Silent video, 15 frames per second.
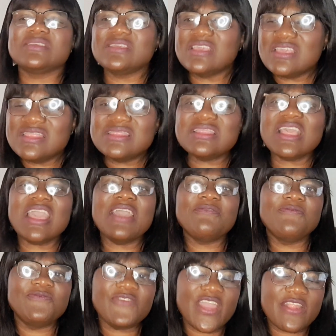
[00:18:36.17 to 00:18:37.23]
in a
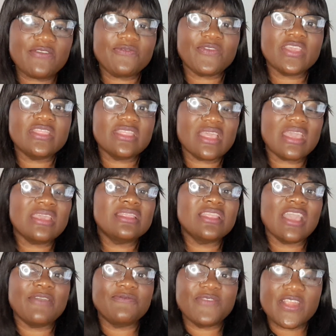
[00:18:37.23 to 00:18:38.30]

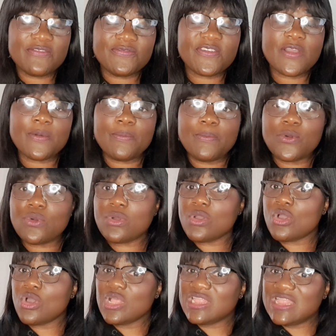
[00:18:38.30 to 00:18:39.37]
verifiable
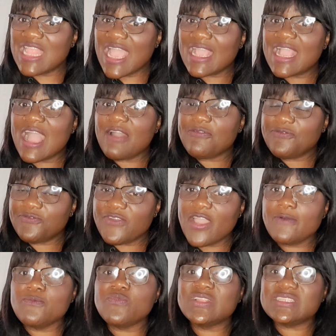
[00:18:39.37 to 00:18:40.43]
legal
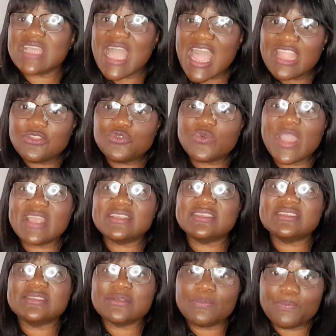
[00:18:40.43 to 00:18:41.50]
firm with
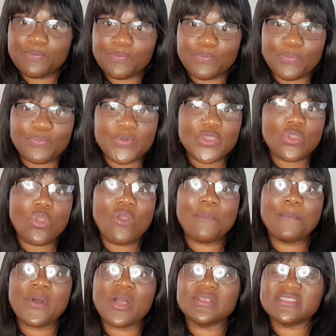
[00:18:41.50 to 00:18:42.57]
address,
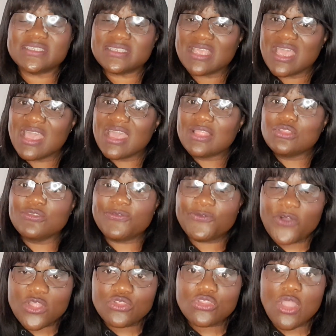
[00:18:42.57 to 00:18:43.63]
PO box,
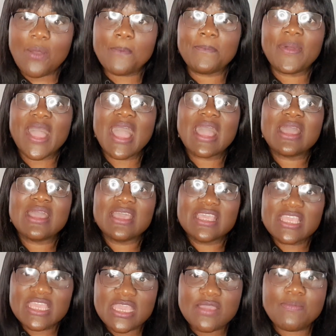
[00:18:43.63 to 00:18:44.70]
phone number,
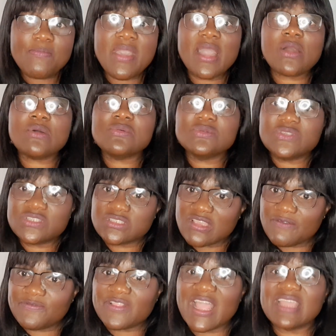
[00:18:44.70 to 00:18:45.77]
email,
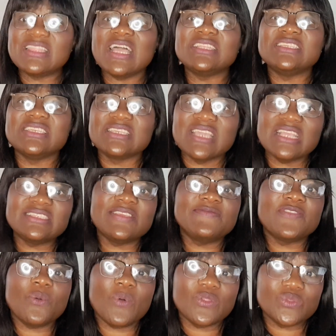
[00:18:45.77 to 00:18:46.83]
stuff like that, in case if
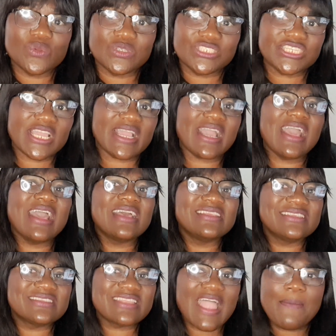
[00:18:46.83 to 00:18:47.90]
they want to check.
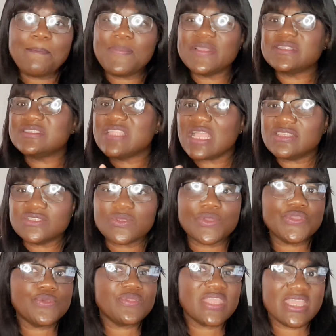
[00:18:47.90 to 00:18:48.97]
Stamp it. That's all
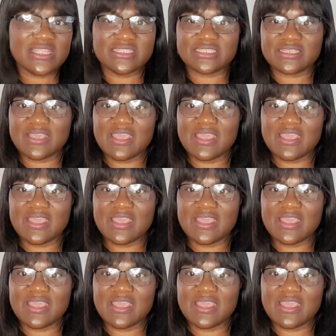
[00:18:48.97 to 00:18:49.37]
you need.